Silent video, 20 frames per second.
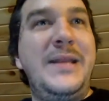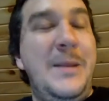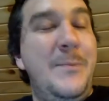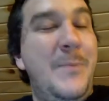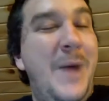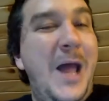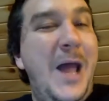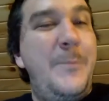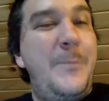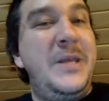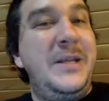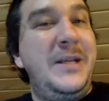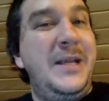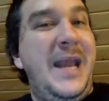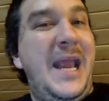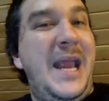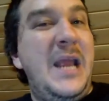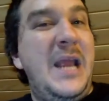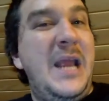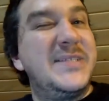in my opinion,
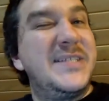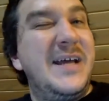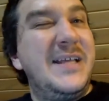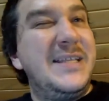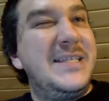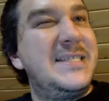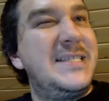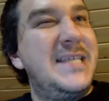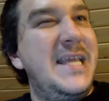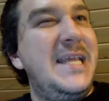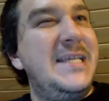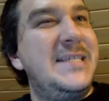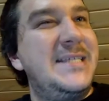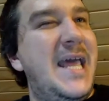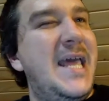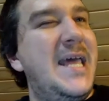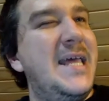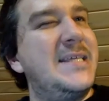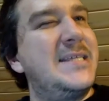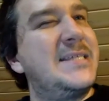Amazon sees
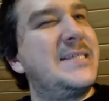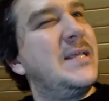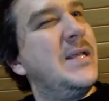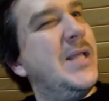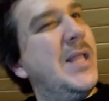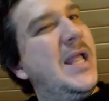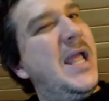as